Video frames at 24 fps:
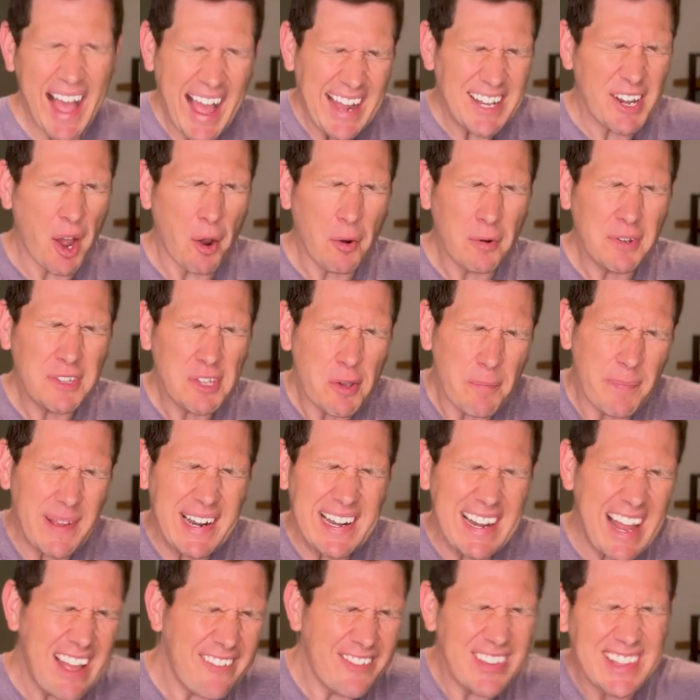I know you've
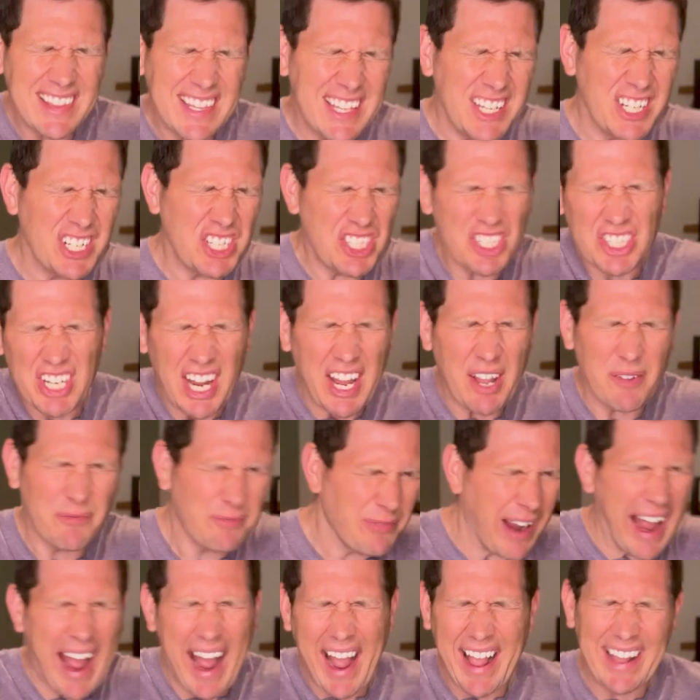been loving this shit
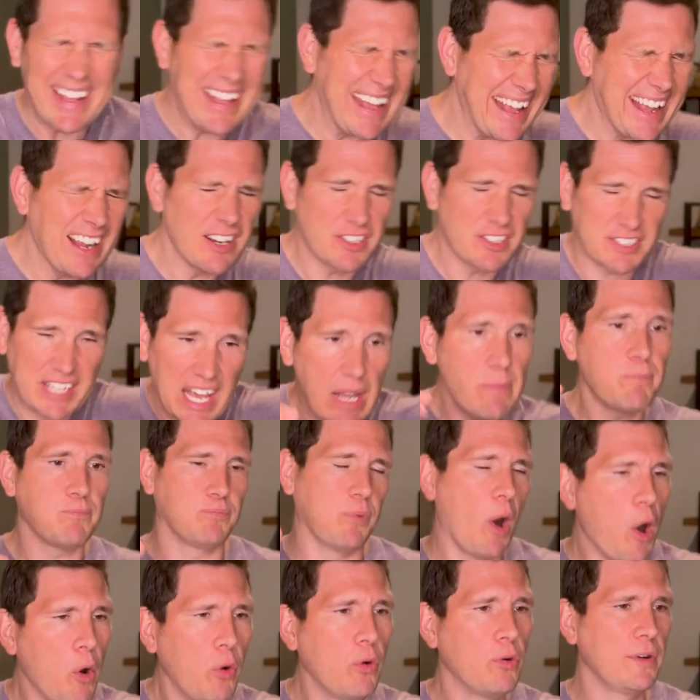right here. Keep
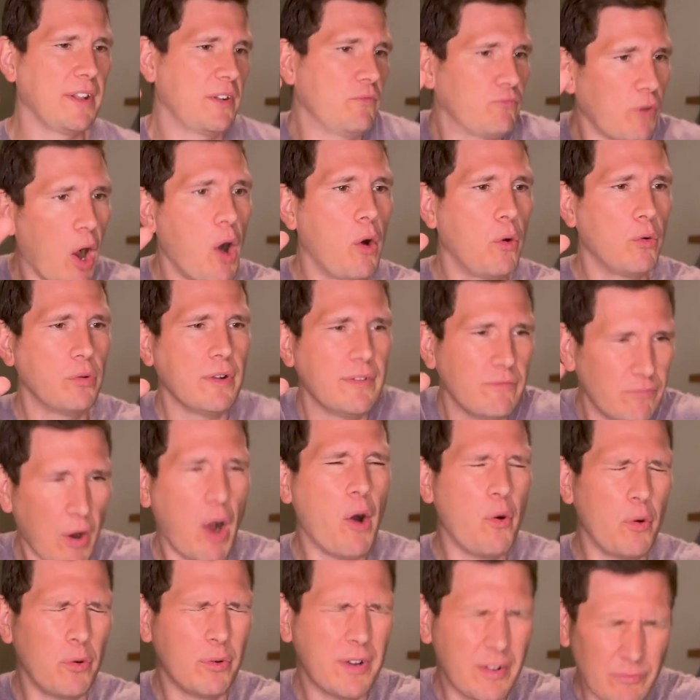rolling, rolling,
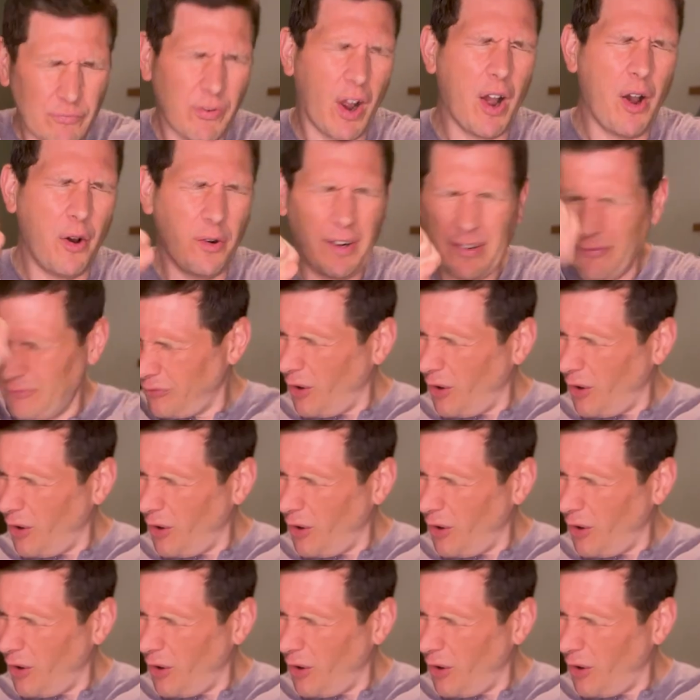rolling, rolling.